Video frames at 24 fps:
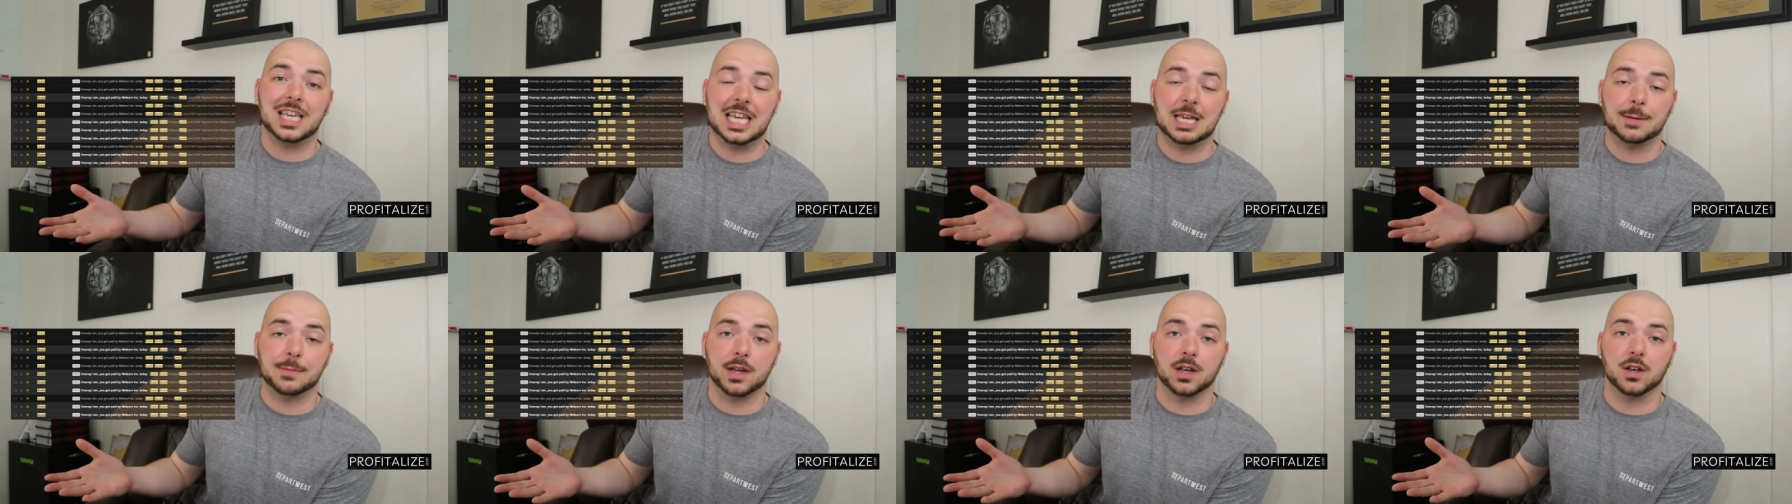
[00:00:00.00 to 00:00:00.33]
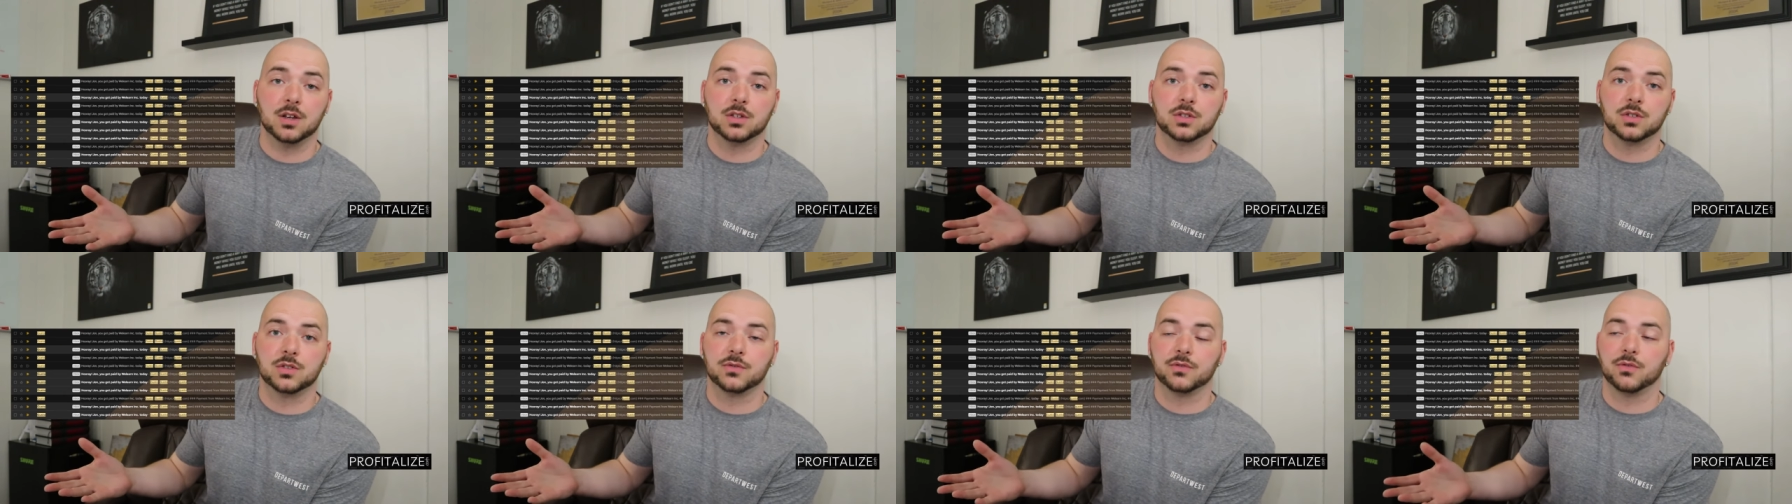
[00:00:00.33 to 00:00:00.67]

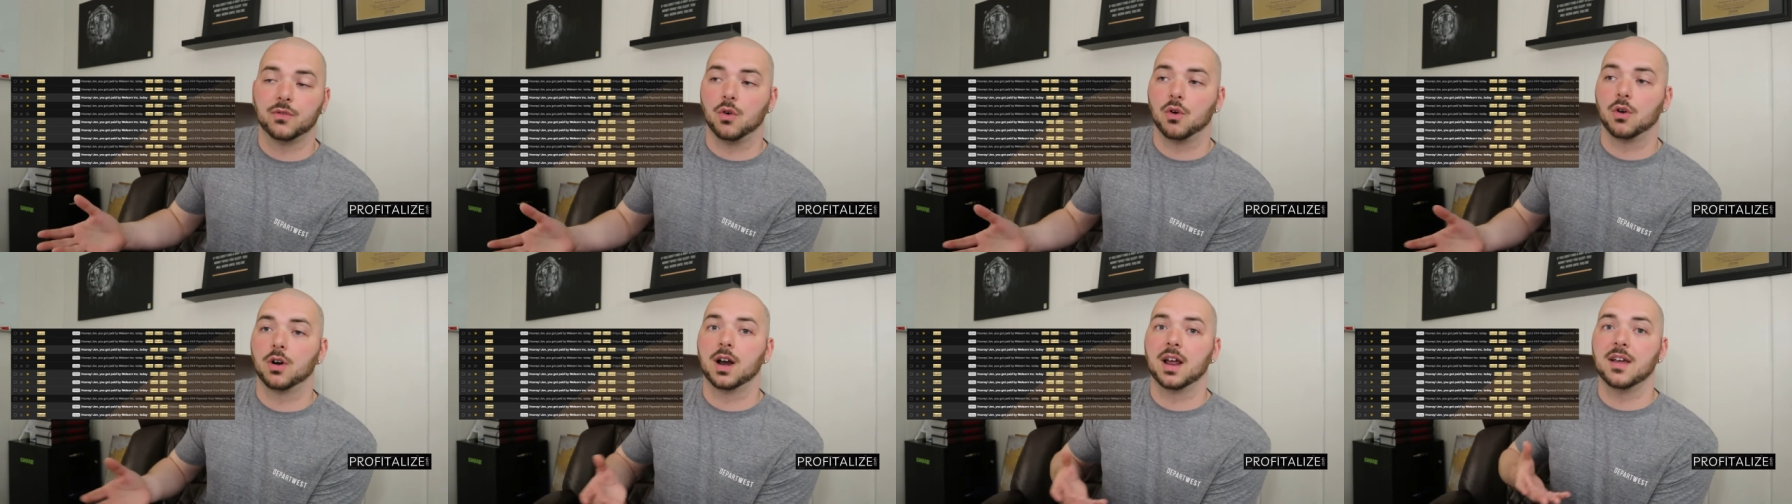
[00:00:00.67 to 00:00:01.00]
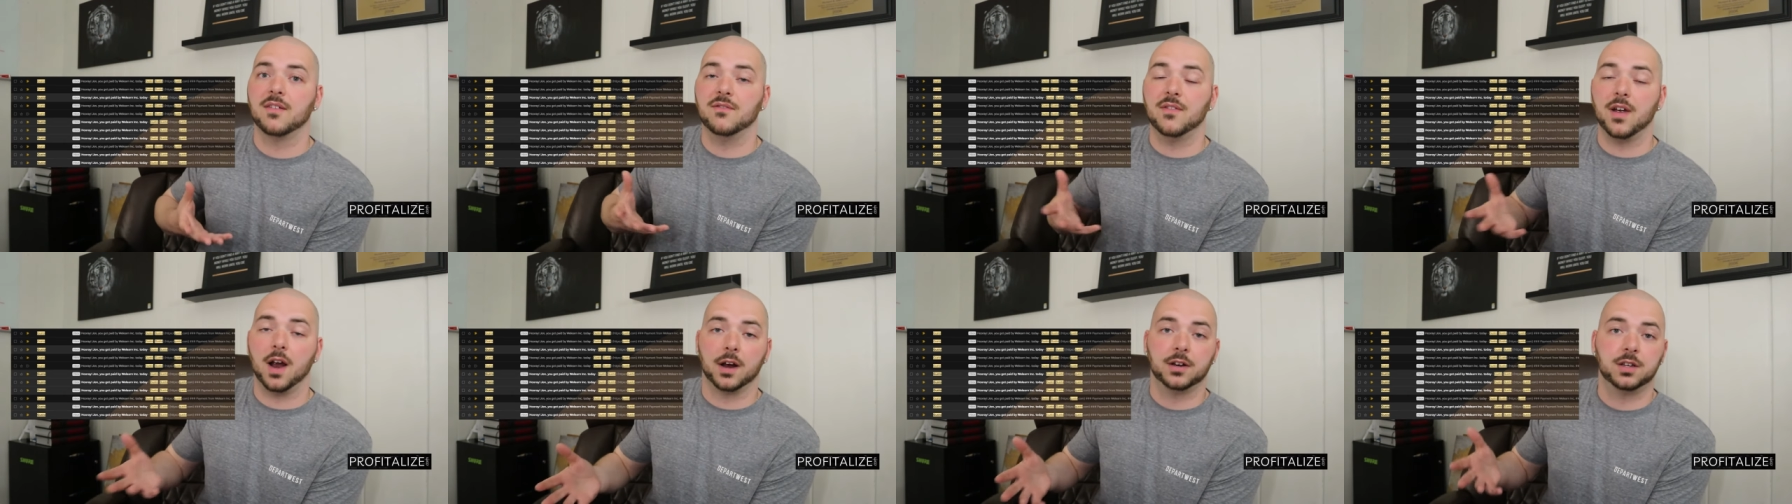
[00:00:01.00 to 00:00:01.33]
emails for
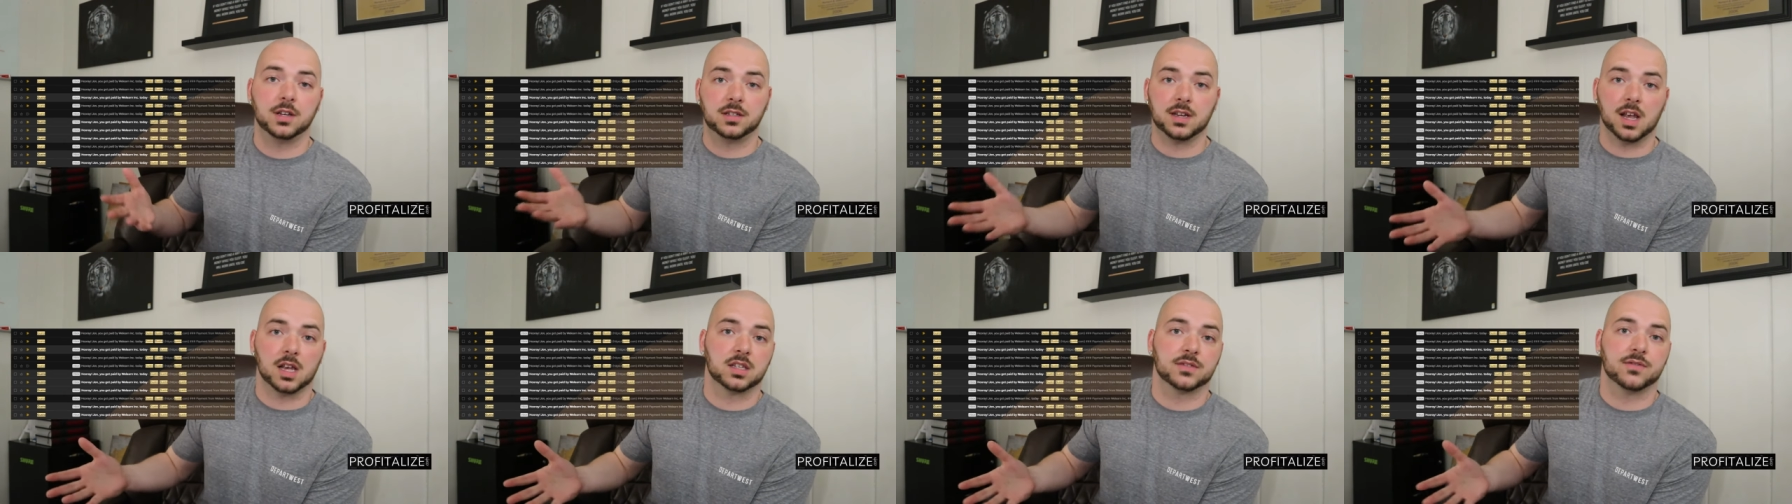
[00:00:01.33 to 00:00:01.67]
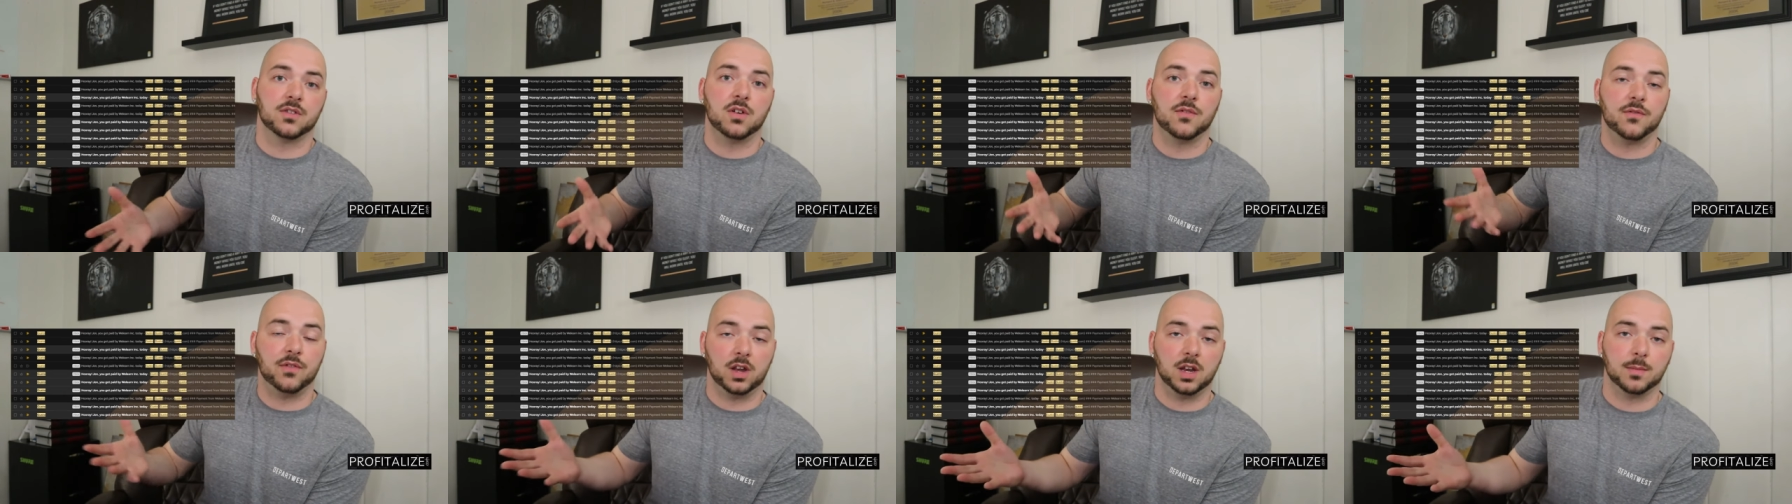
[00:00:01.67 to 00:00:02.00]
a very
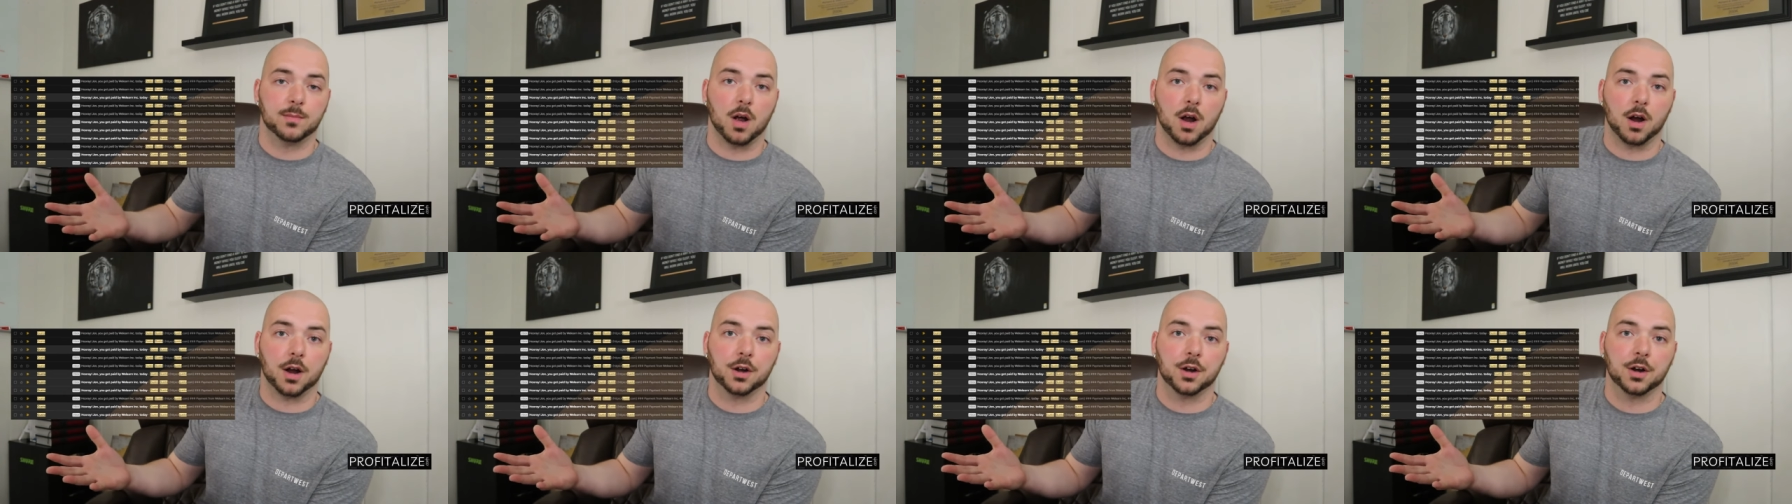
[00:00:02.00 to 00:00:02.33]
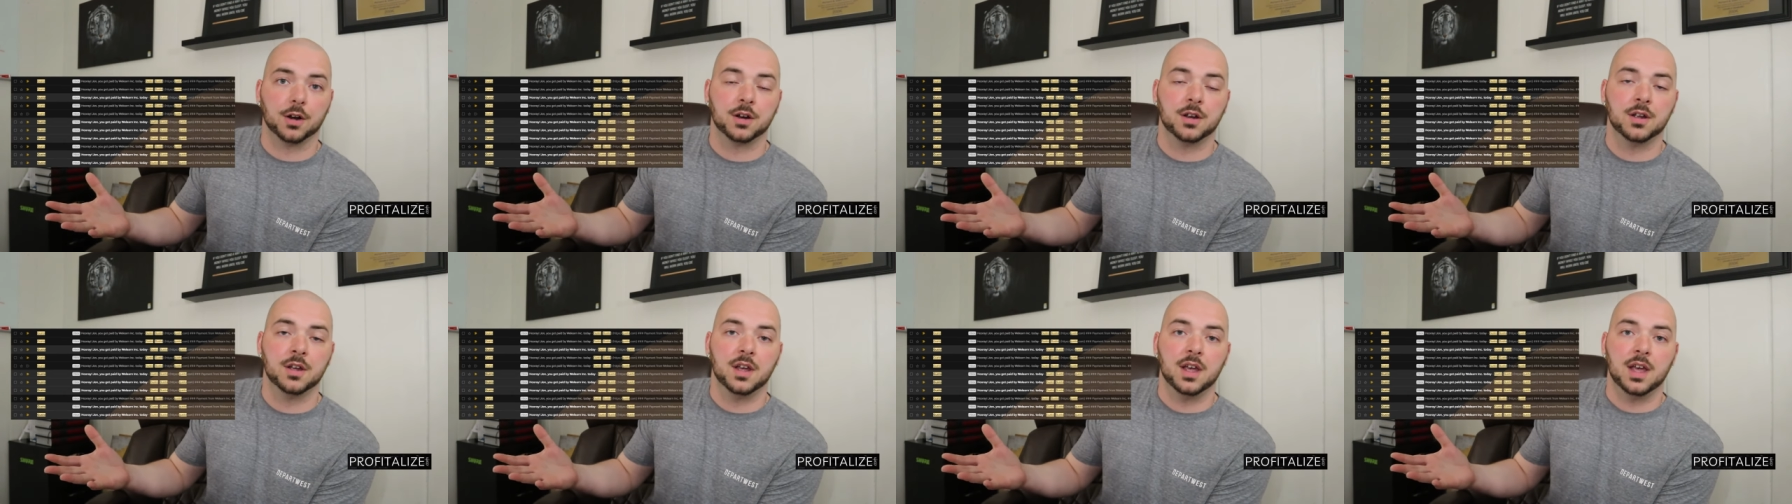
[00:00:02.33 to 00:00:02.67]
successful affiliate
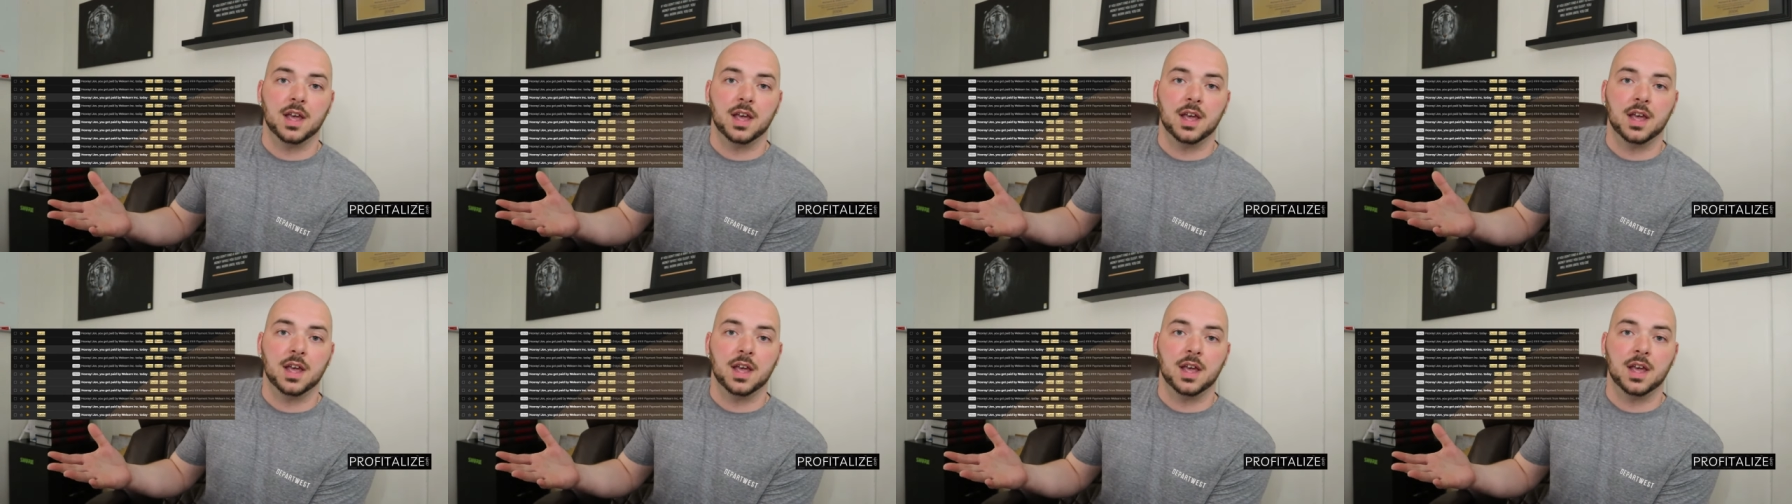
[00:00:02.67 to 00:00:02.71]
marketer,